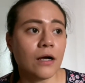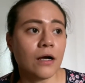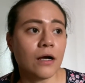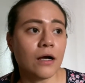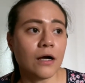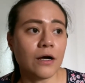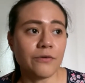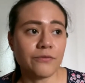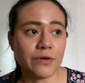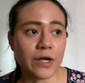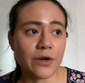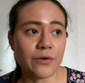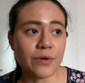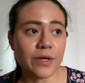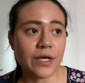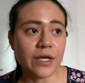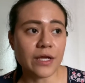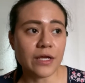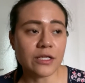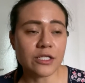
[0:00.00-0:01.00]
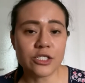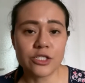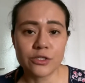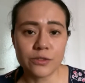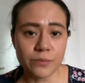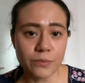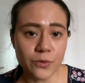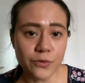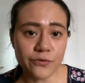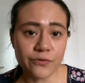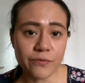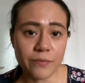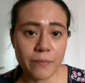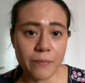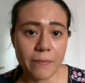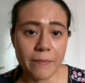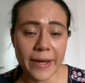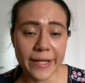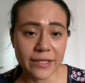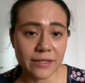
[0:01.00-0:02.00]
a very smooth
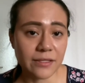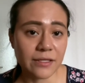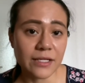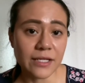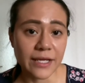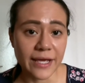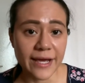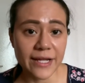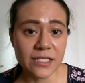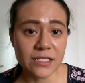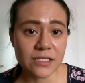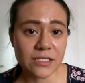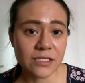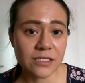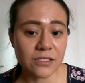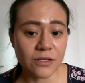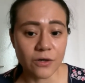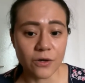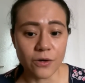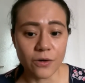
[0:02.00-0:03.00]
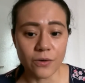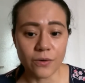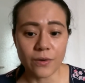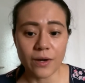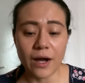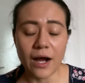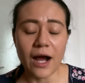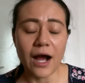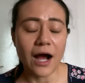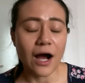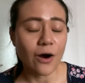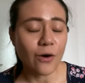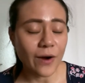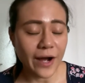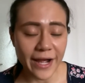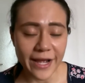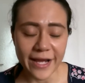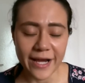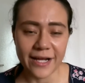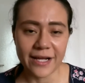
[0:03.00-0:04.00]
method yet. So how
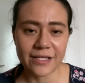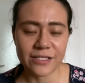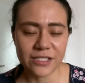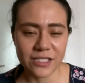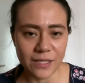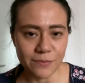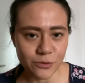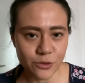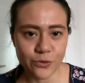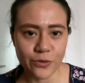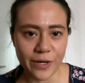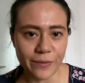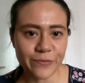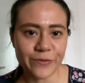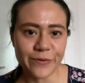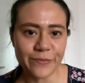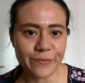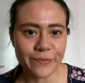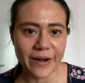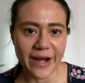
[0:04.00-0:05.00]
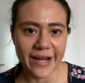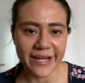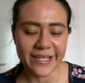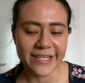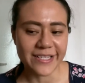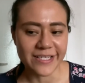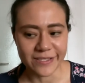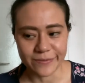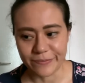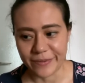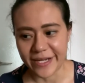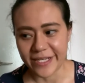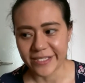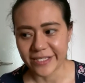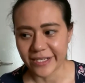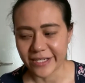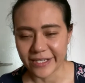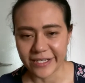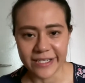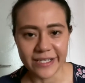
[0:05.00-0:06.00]
I subscribe them back is
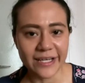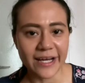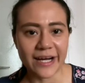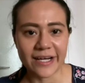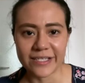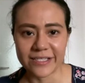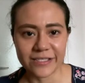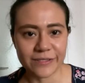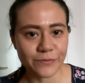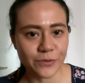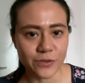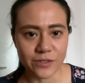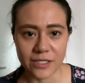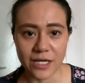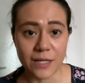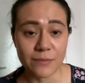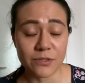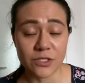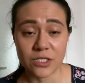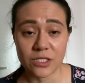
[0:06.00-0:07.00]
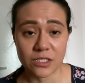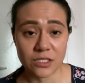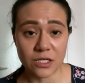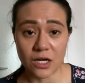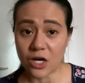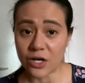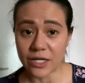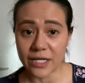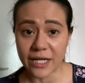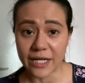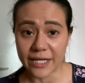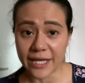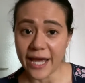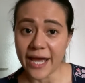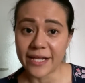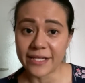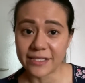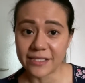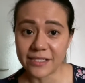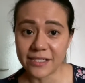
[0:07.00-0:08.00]
basically ask them to type start
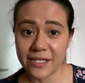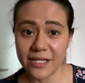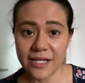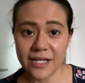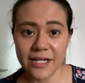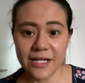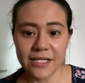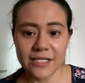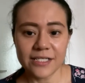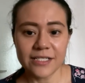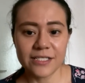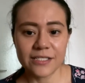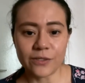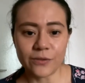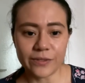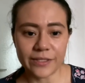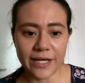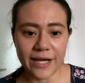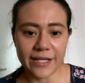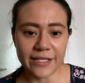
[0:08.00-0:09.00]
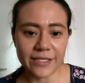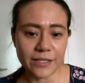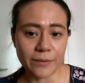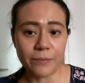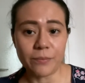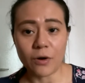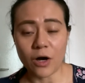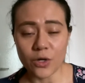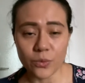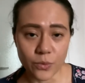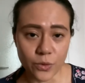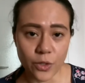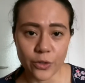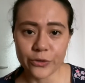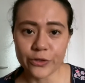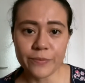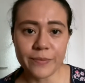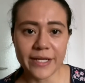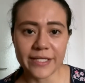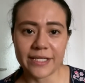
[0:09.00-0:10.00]
again, so that the bot will
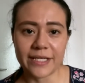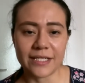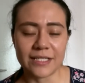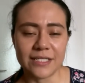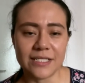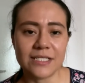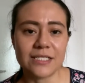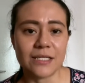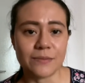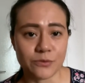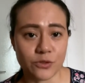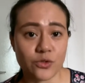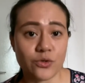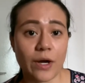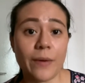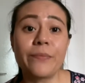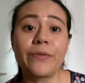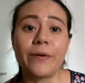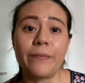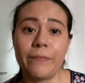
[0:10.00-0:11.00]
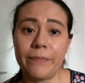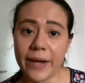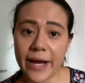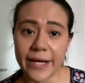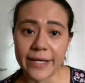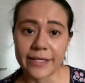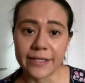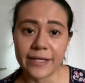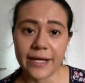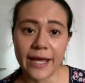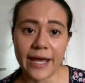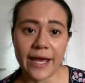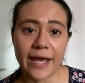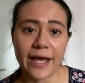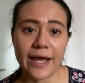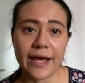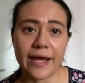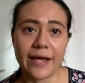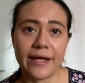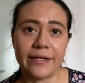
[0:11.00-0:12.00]
automatically subscribe them back.
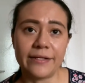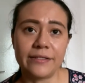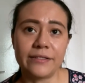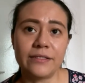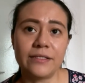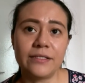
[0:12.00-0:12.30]
And